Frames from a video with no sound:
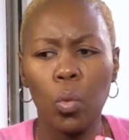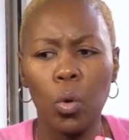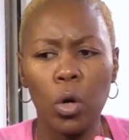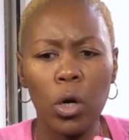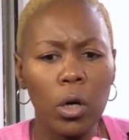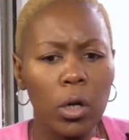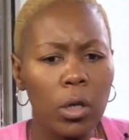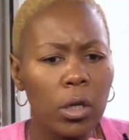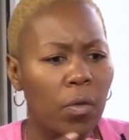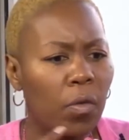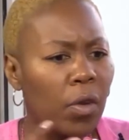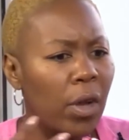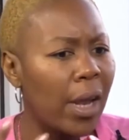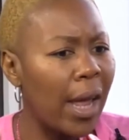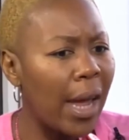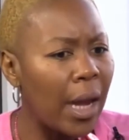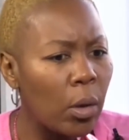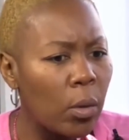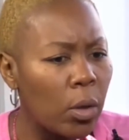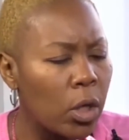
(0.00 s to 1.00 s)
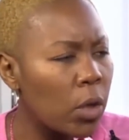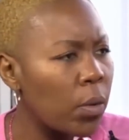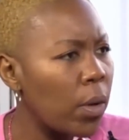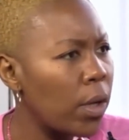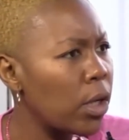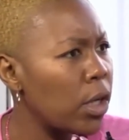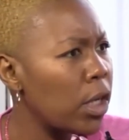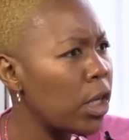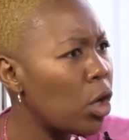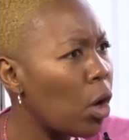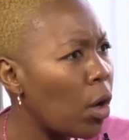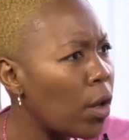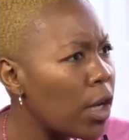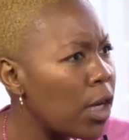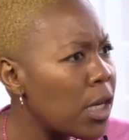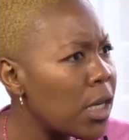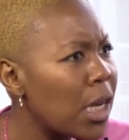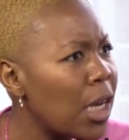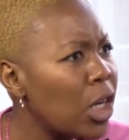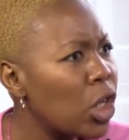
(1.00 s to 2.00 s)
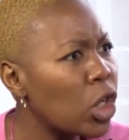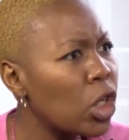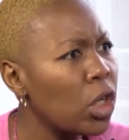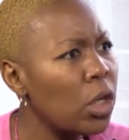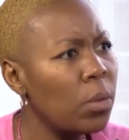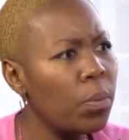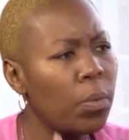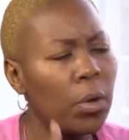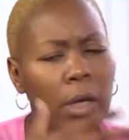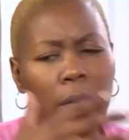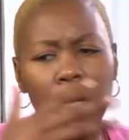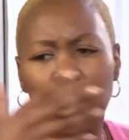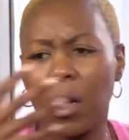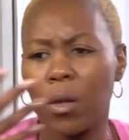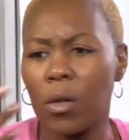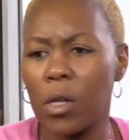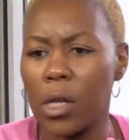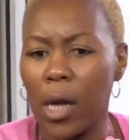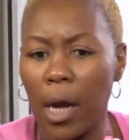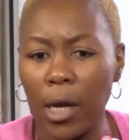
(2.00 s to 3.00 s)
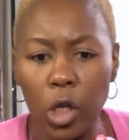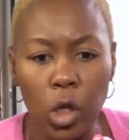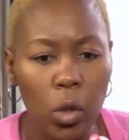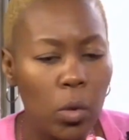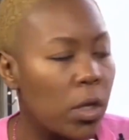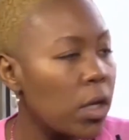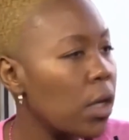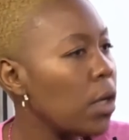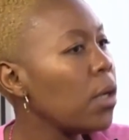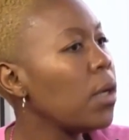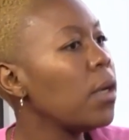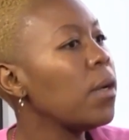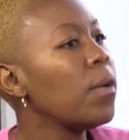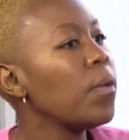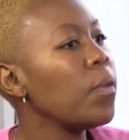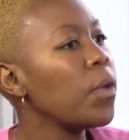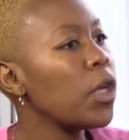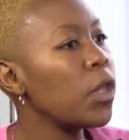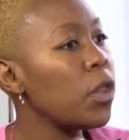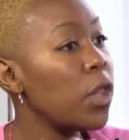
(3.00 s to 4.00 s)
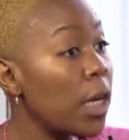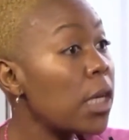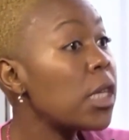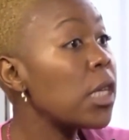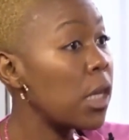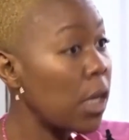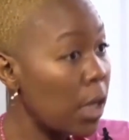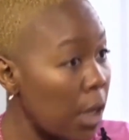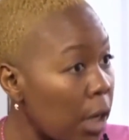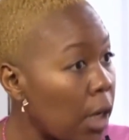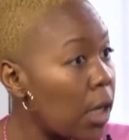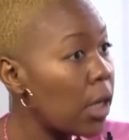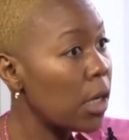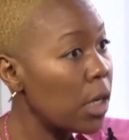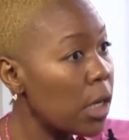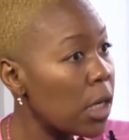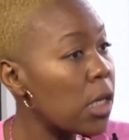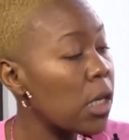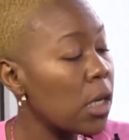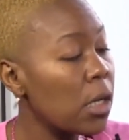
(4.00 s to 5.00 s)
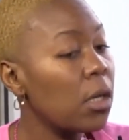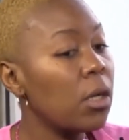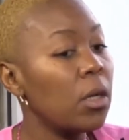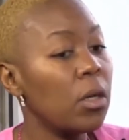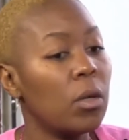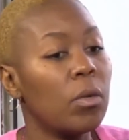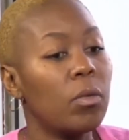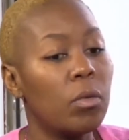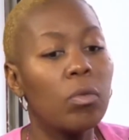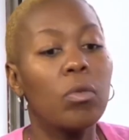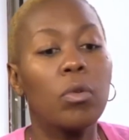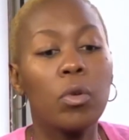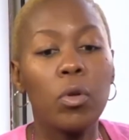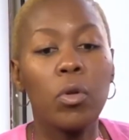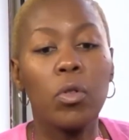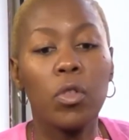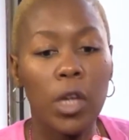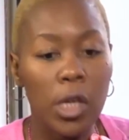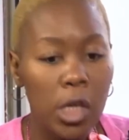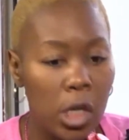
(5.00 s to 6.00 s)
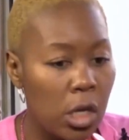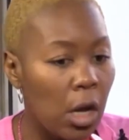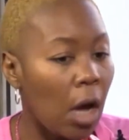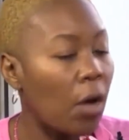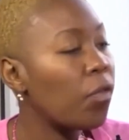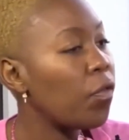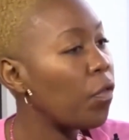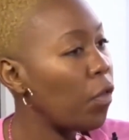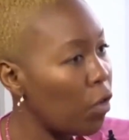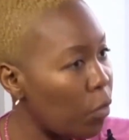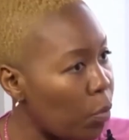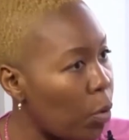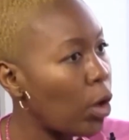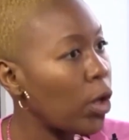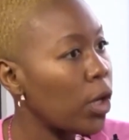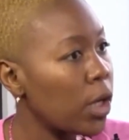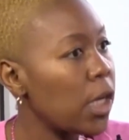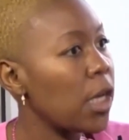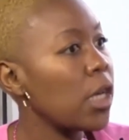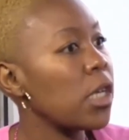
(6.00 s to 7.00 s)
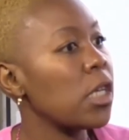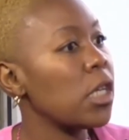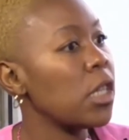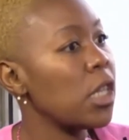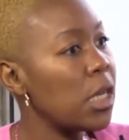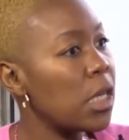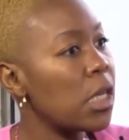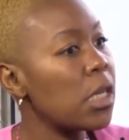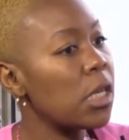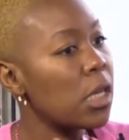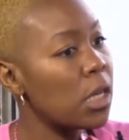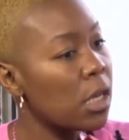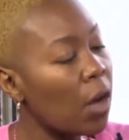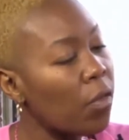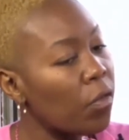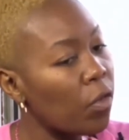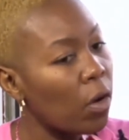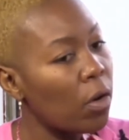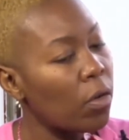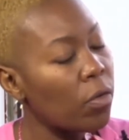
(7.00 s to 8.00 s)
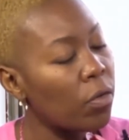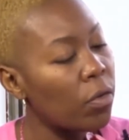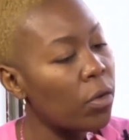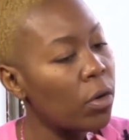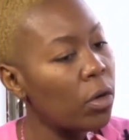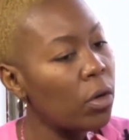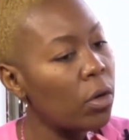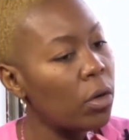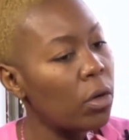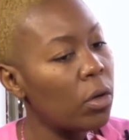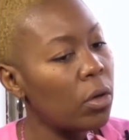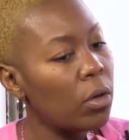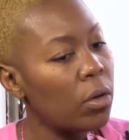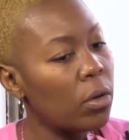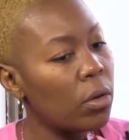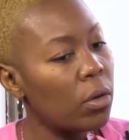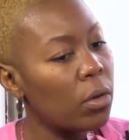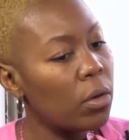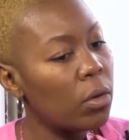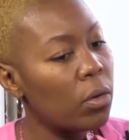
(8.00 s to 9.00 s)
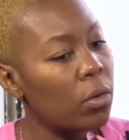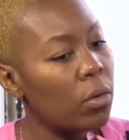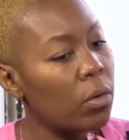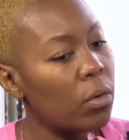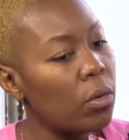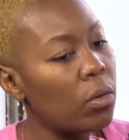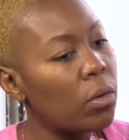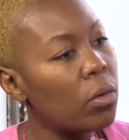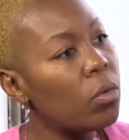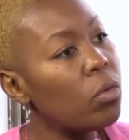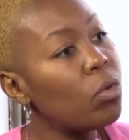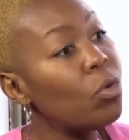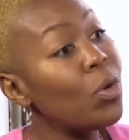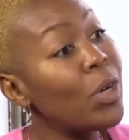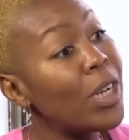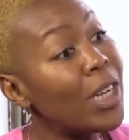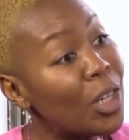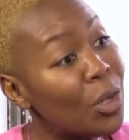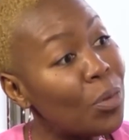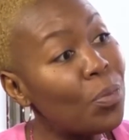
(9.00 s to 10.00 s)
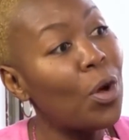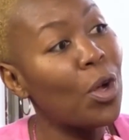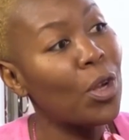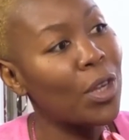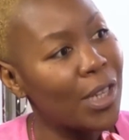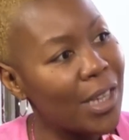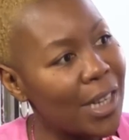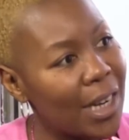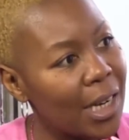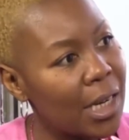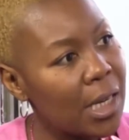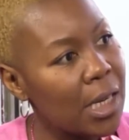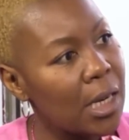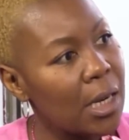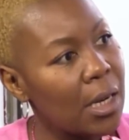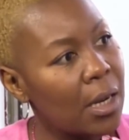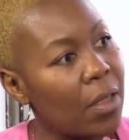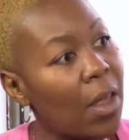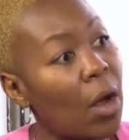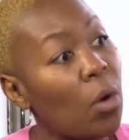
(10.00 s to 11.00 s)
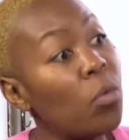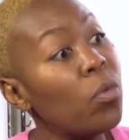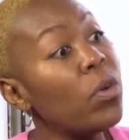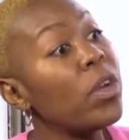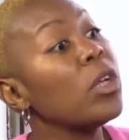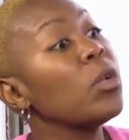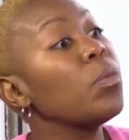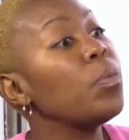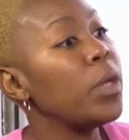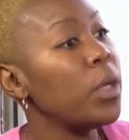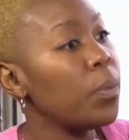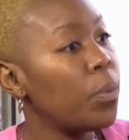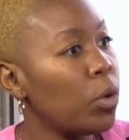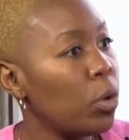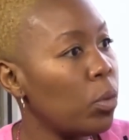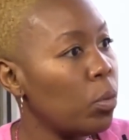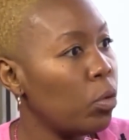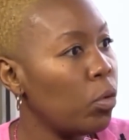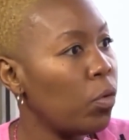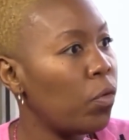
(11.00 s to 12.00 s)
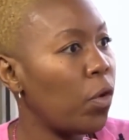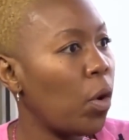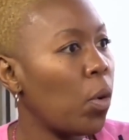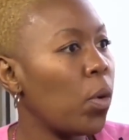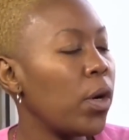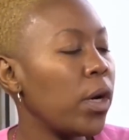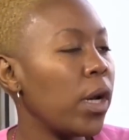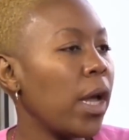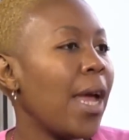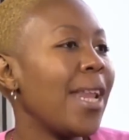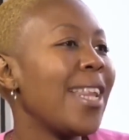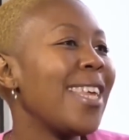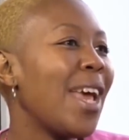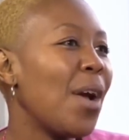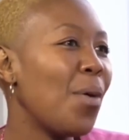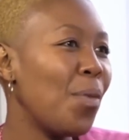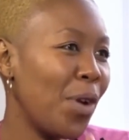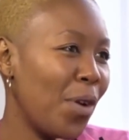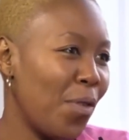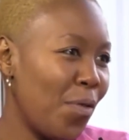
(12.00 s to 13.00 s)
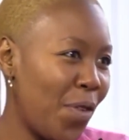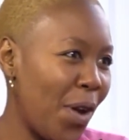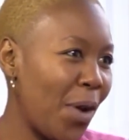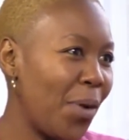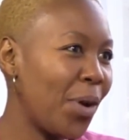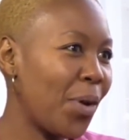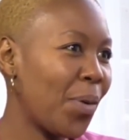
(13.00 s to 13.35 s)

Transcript: world of language around decolonization, pulling down statues. This is the stuff of politics. This is the stuff of real politics that real people move forward. And yet we are very